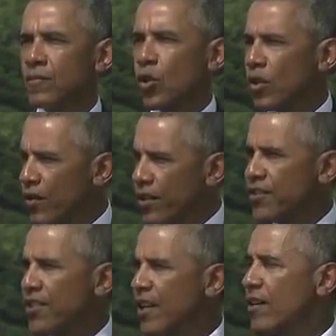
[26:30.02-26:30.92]
Earlier
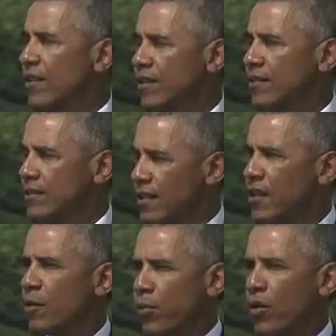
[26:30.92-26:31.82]
this year,
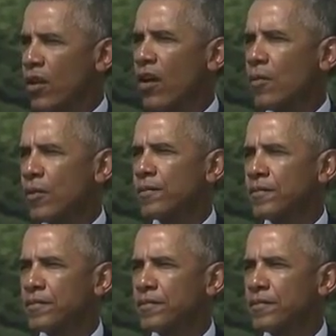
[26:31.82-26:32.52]
near Pearl Harbor,